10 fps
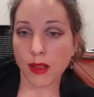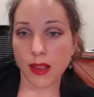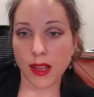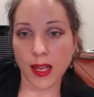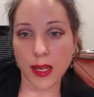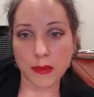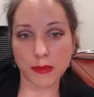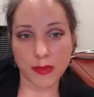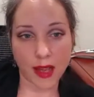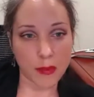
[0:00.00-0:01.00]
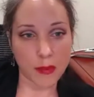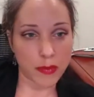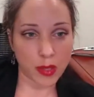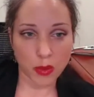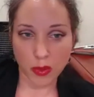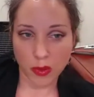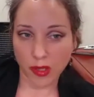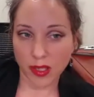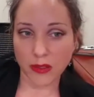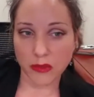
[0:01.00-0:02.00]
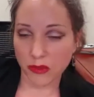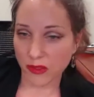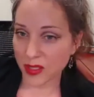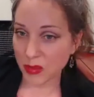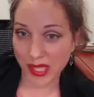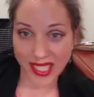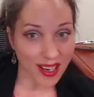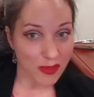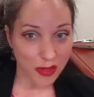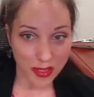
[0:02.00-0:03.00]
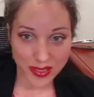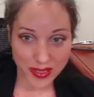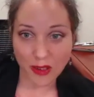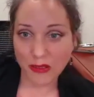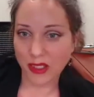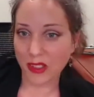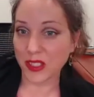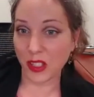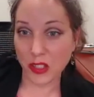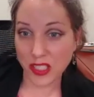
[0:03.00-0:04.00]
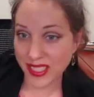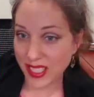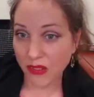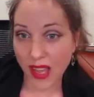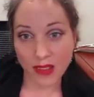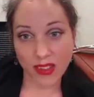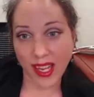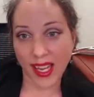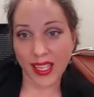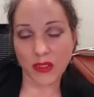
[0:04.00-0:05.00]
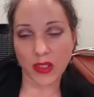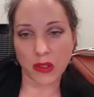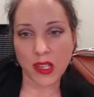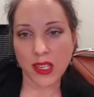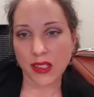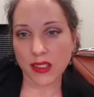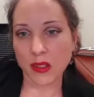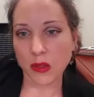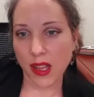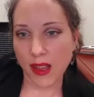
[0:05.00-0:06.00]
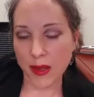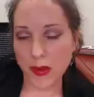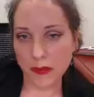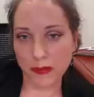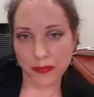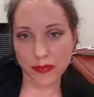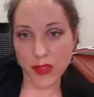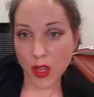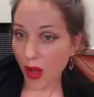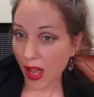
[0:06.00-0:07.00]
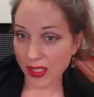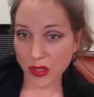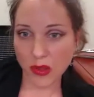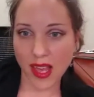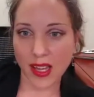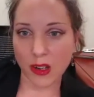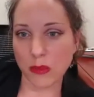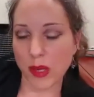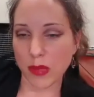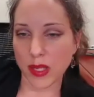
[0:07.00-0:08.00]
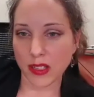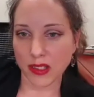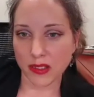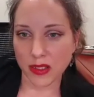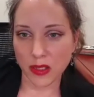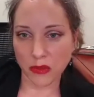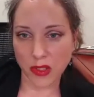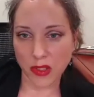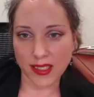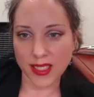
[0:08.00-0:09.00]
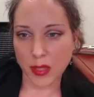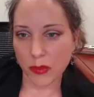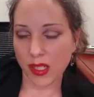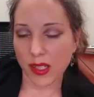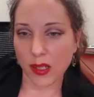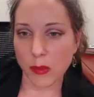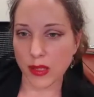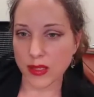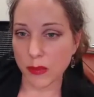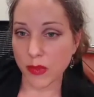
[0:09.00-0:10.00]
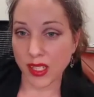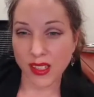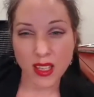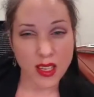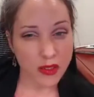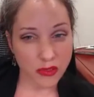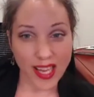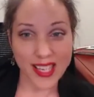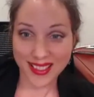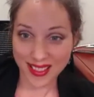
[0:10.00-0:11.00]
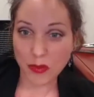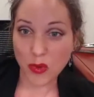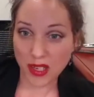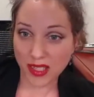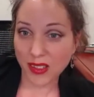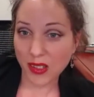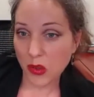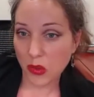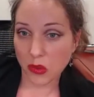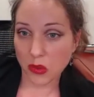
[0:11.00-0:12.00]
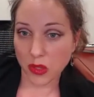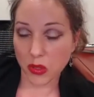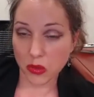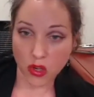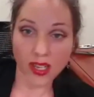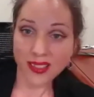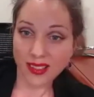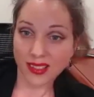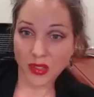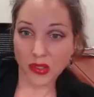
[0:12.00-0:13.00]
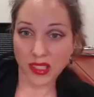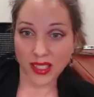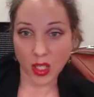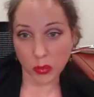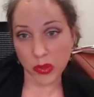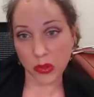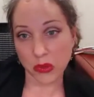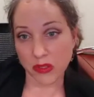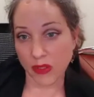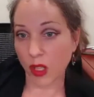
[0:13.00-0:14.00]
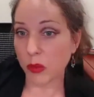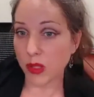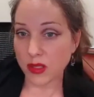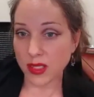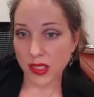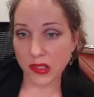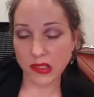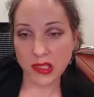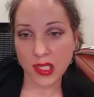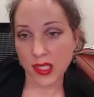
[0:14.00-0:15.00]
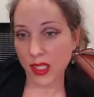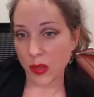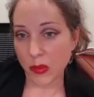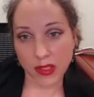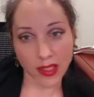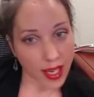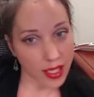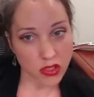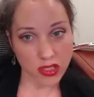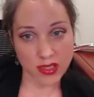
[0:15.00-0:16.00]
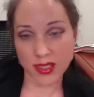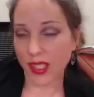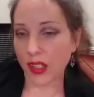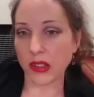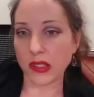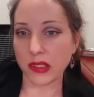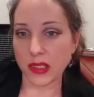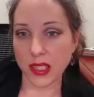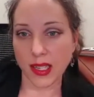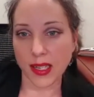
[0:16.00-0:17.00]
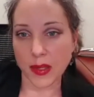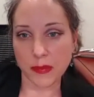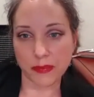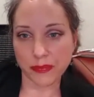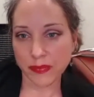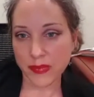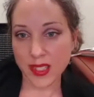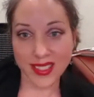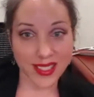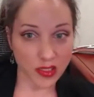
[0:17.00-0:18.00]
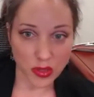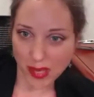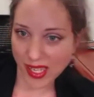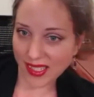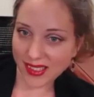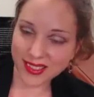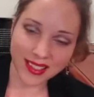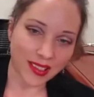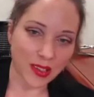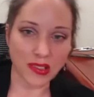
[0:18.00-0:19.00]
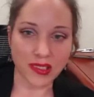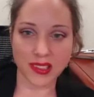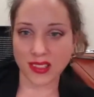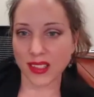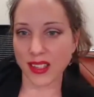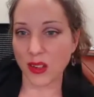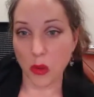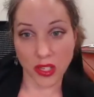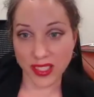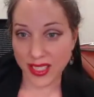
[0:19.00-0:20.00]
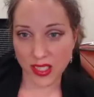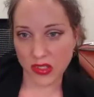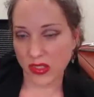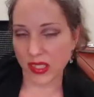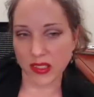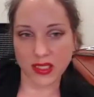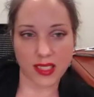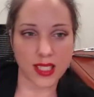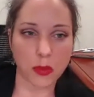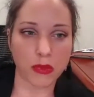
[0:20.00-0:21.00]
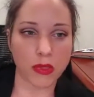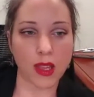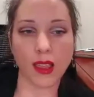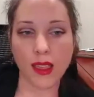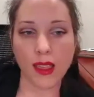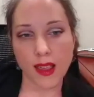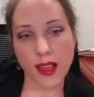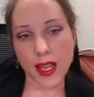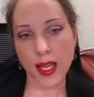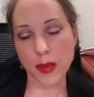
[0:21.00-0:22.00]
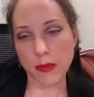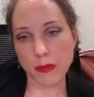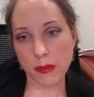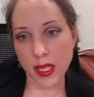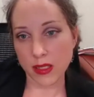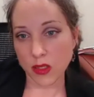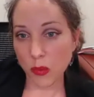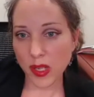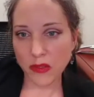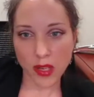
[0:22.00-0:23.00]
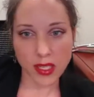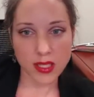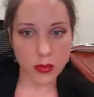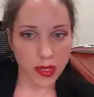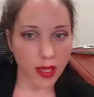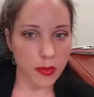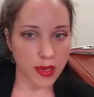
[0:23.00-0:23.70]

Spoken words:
I'm a big proponent of speaking up for yourself. Learn to self-advocate. If you don't know how to do that, or maybe you're feeling intimidated about something, find someone who you trust, who can help you develop those skills, communication skills, decision-making skills, organization skills, that type of thing. But don't be afraid to speak up and